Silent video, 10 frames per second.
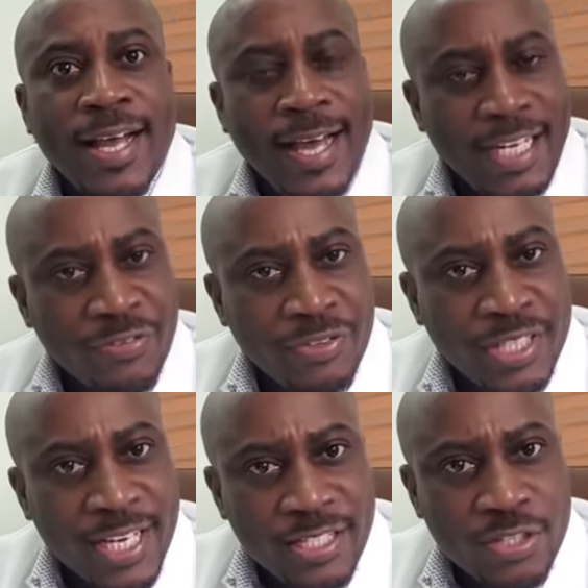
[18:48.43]
And if
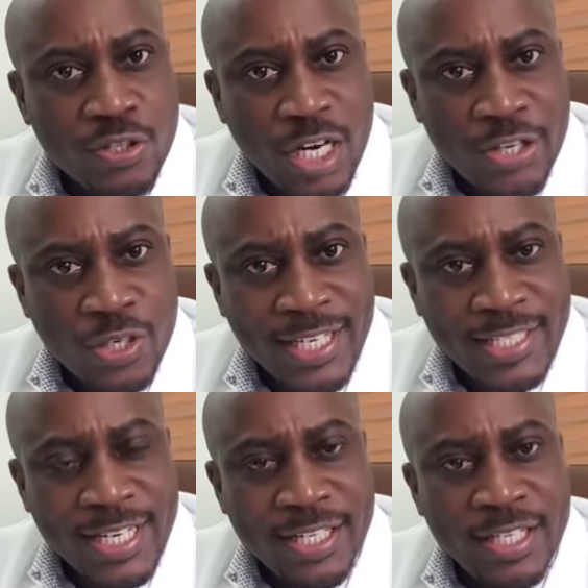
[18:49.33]
it gets
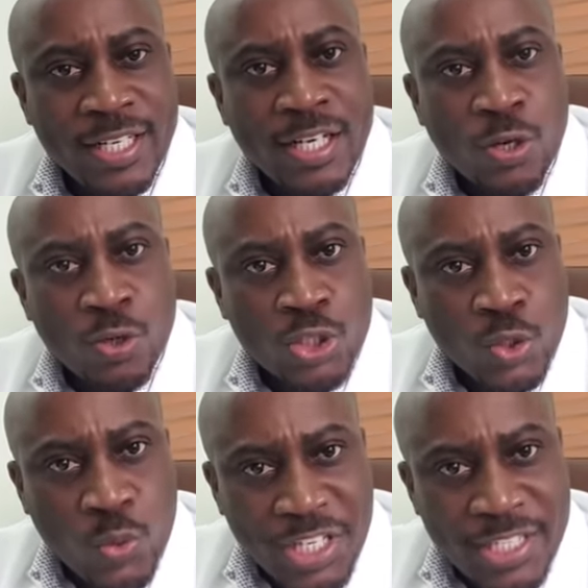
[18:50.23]
strangulated or
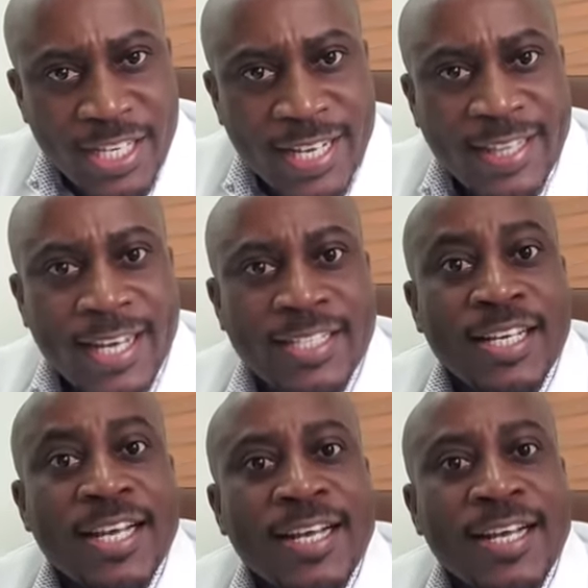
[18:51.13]
squeezed like that,